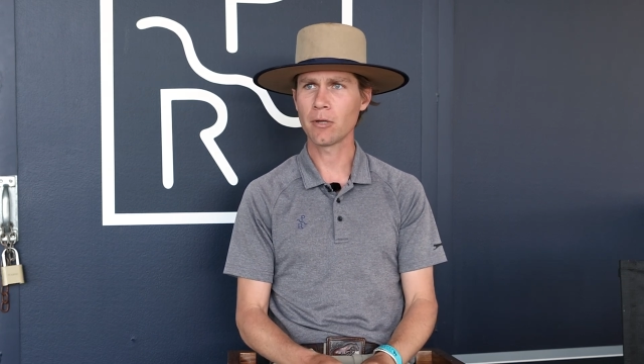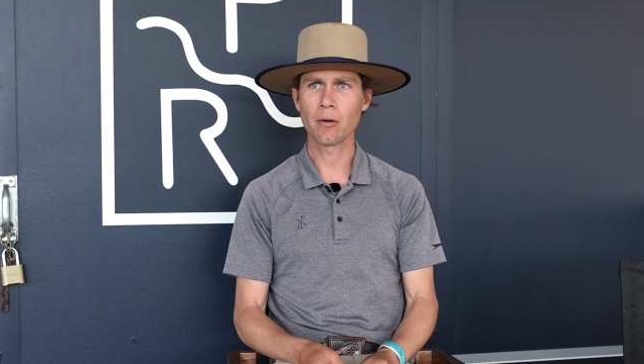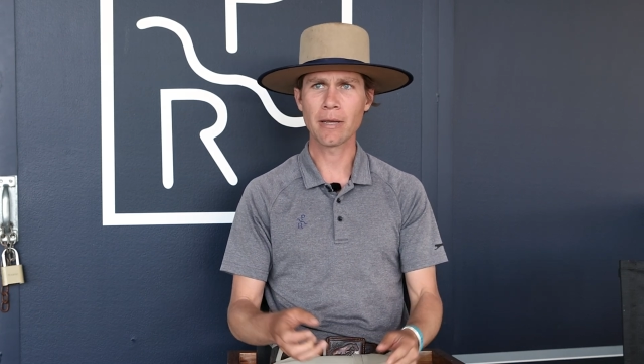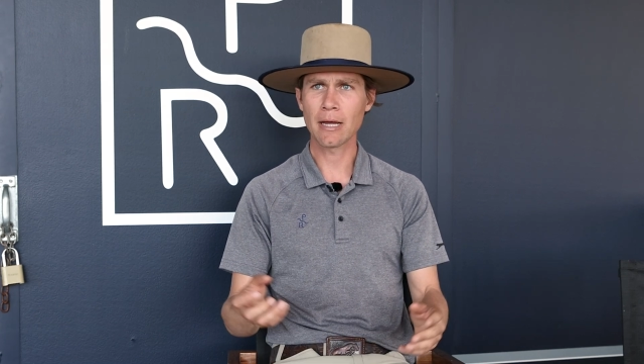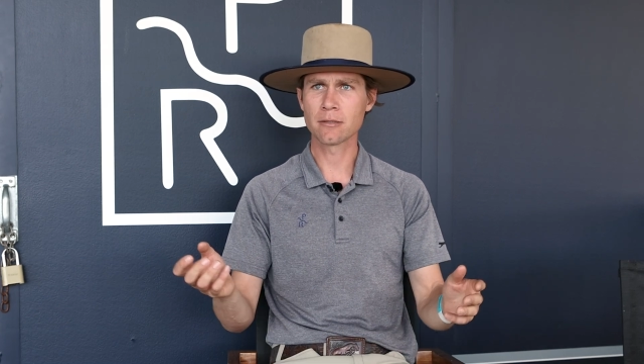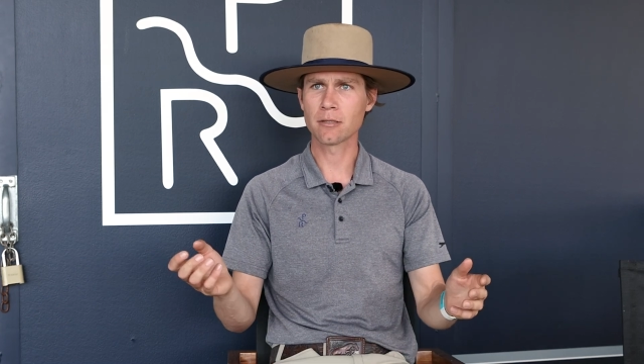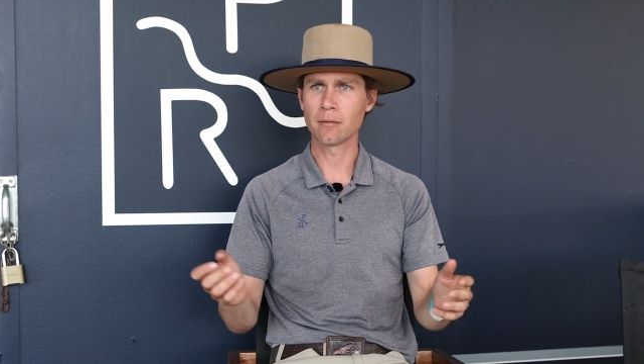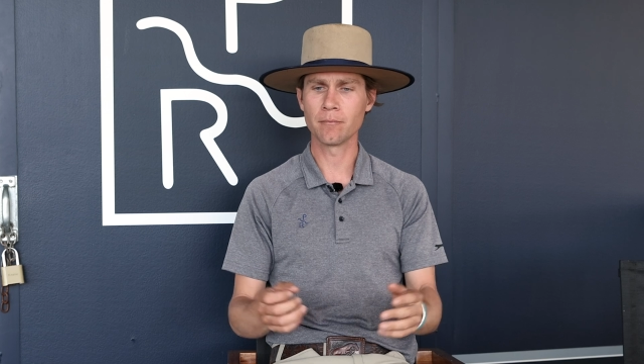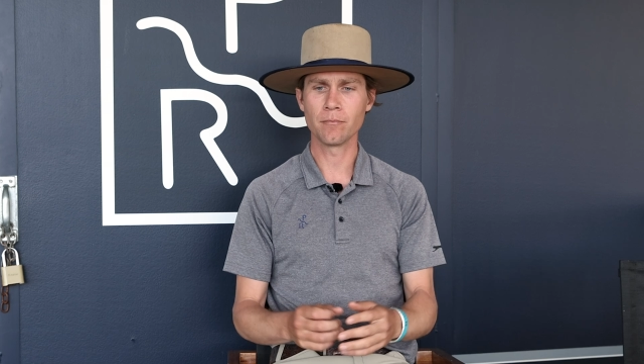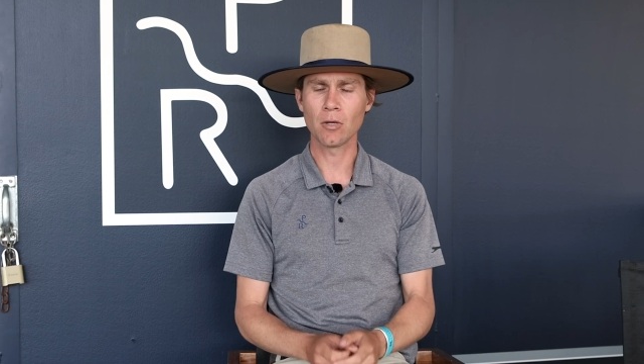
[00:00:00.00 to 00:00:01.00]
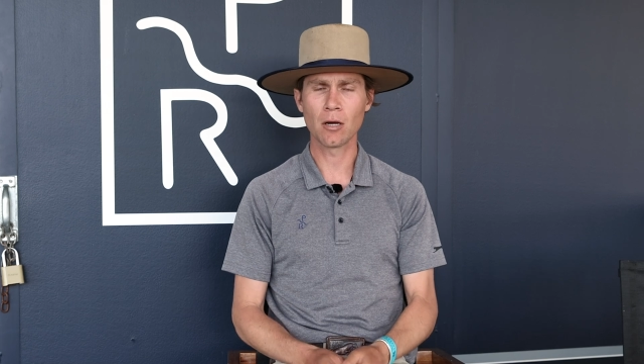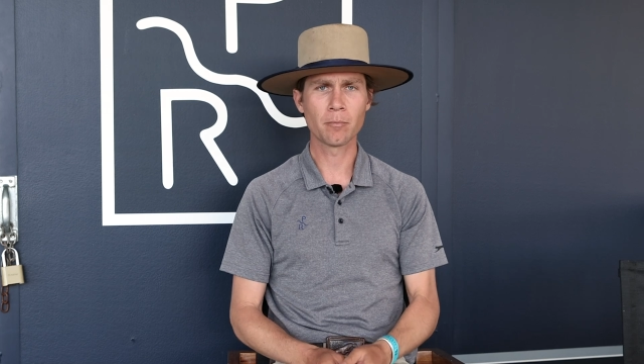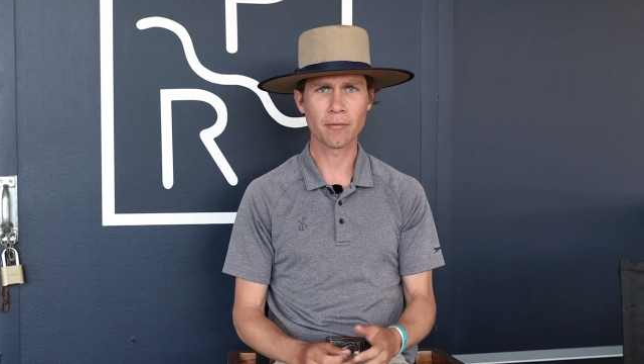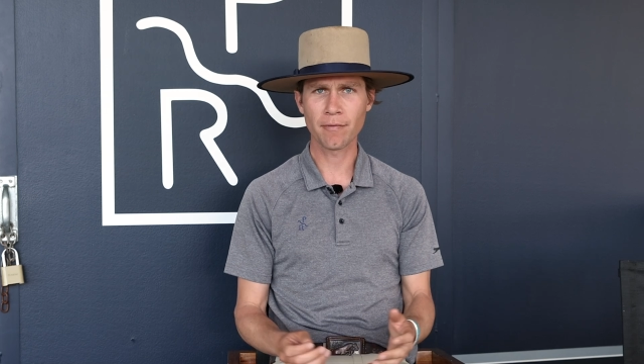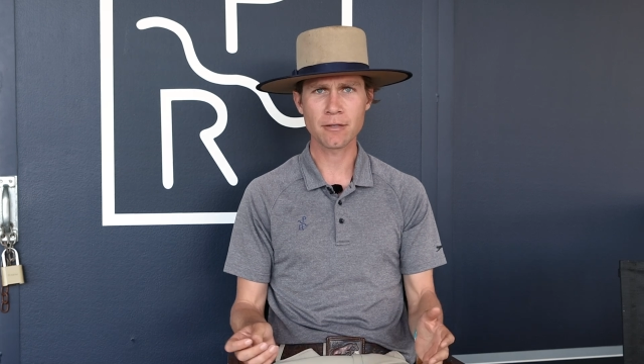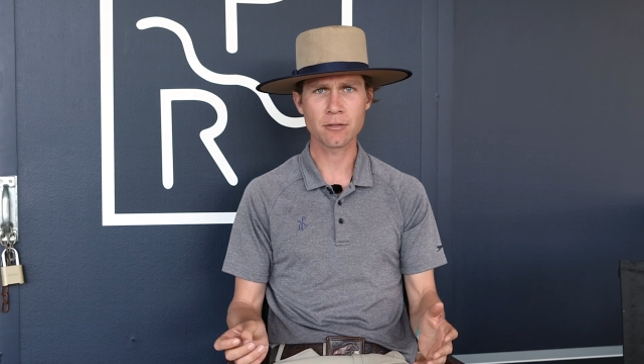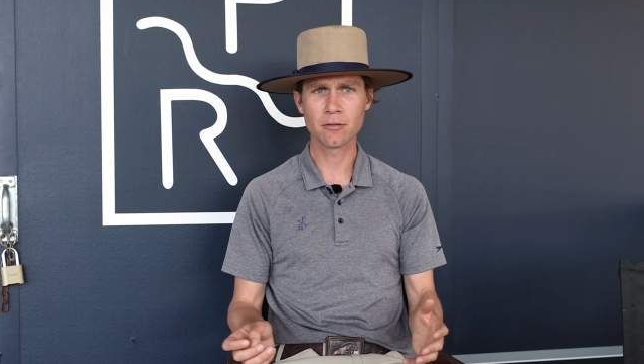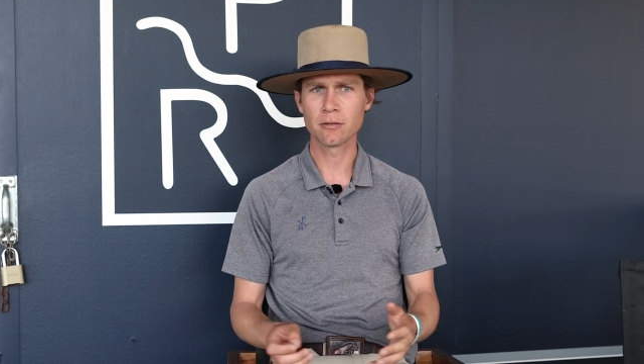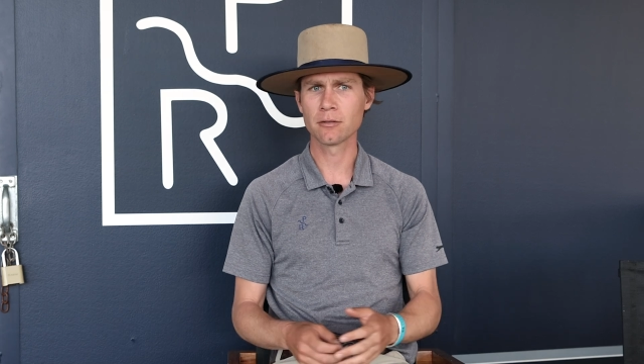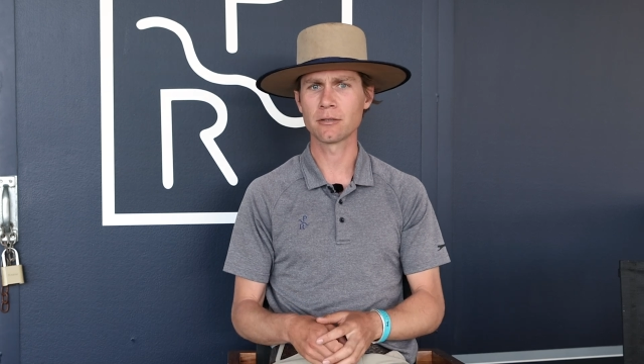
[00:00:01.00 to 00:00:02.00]
we had some young
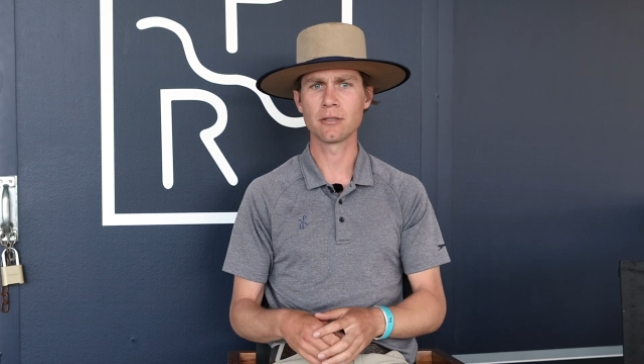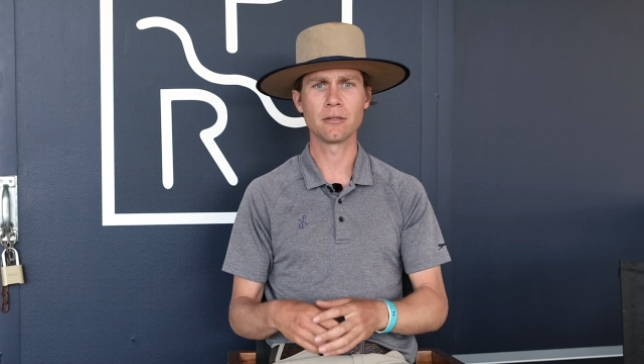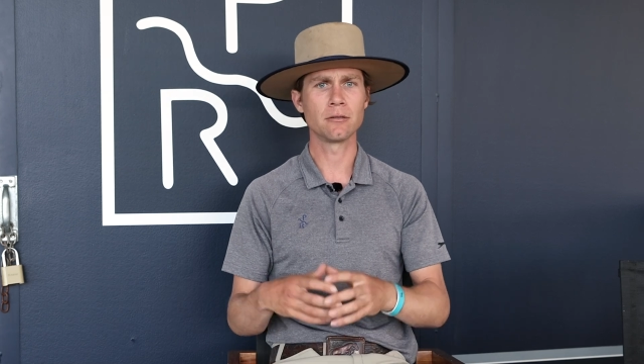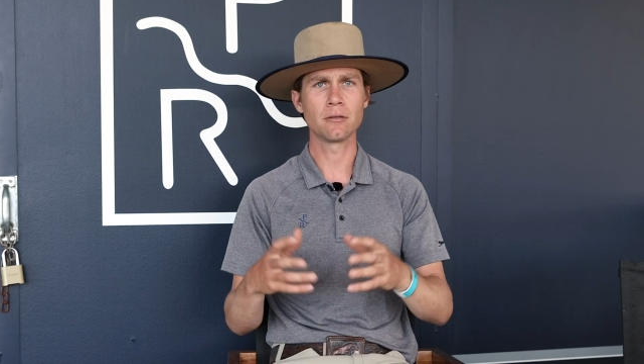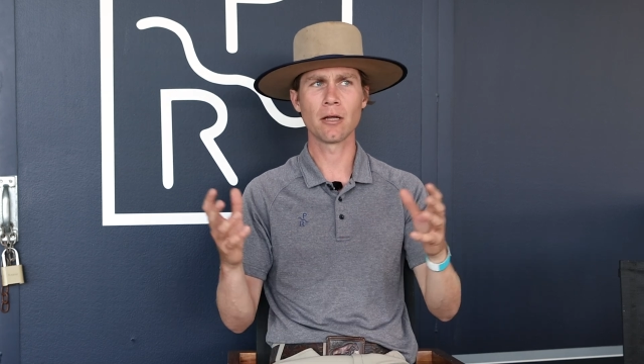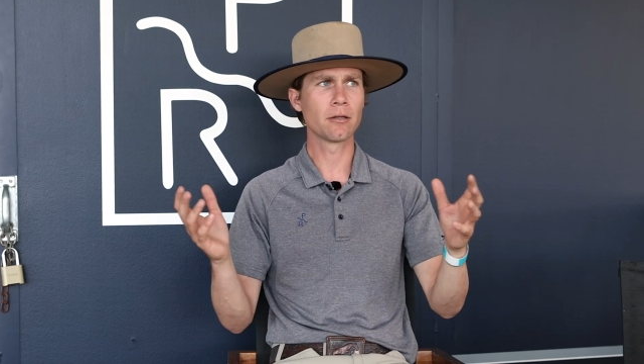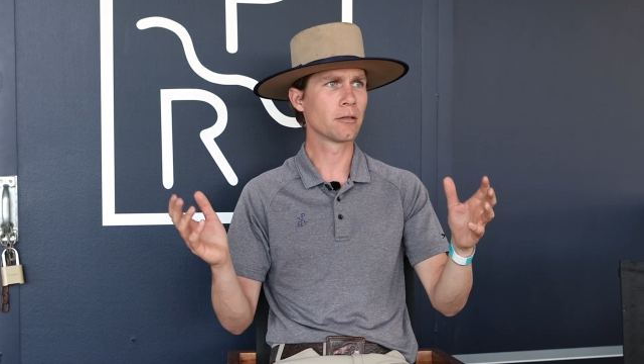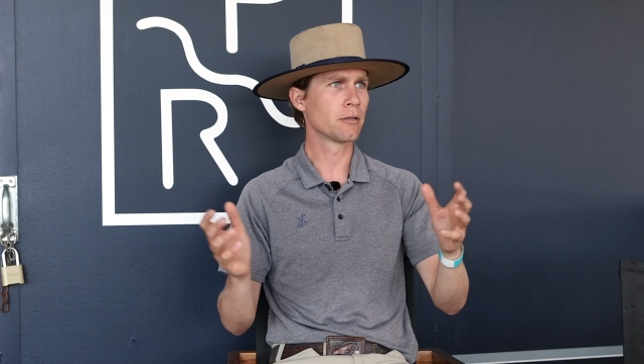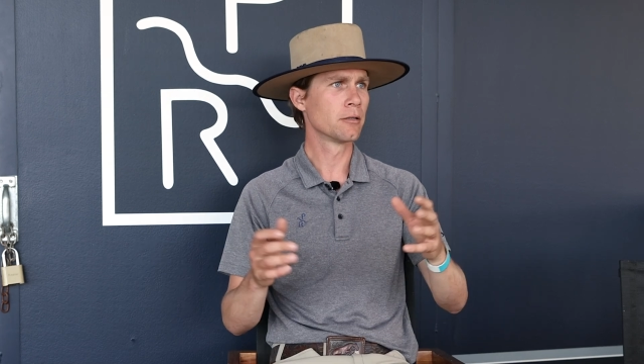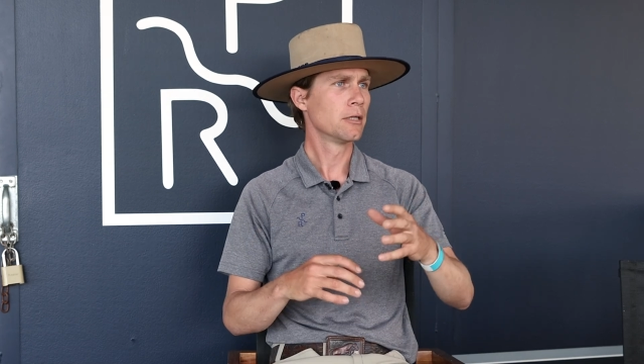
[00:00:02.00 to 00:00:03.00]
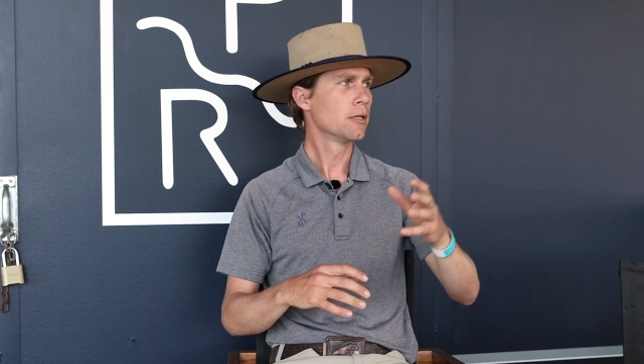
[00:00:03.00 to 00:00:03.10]
professionals and other